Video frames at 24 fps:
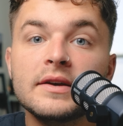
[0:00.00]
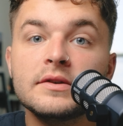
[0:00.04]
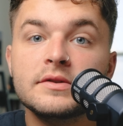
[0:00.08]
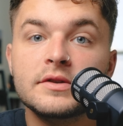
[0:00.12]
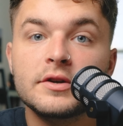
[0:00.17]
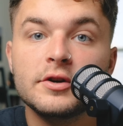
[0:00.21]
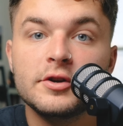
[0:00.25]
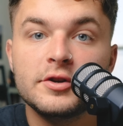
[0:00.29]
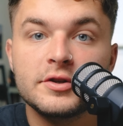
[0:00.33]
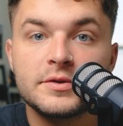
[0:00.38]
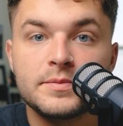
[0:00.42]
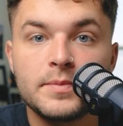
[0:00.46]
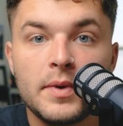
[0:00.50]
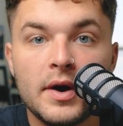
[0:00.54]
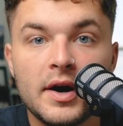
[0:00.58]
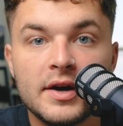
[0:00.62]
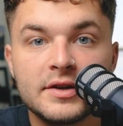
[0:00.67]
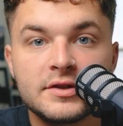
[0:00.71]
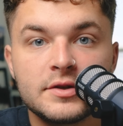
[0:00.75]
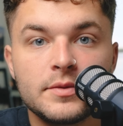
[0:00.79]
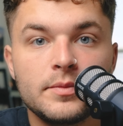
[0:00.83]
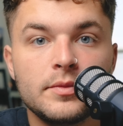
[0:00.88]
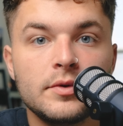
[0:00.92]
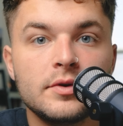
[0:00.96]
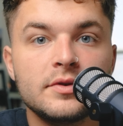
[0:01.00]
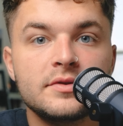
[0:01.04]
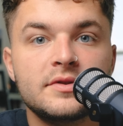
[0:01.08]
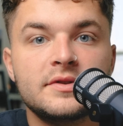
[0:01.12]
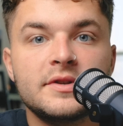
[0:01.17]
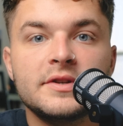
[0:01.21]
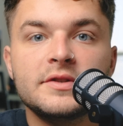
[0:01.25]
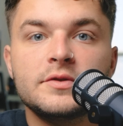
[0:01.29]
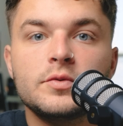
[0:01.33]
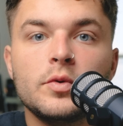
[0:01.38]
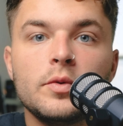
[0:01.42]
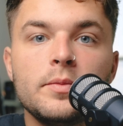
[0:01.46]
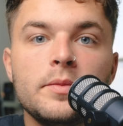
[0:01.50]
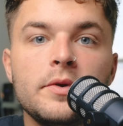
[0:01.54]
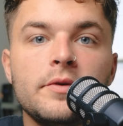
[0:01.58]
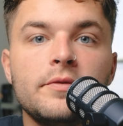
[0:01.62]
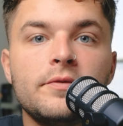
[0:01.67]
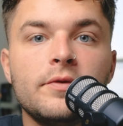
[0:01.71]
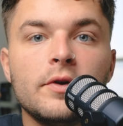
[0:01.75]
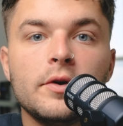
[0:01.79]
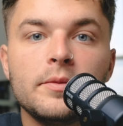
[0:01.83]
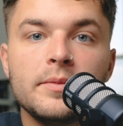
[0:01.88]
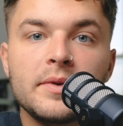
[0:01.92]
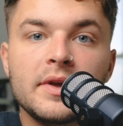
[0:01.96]
as good as possible since we'll be
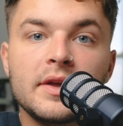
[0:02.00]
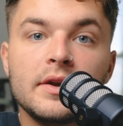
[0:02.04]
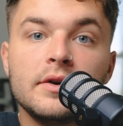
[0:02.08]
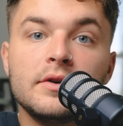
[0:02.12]
filming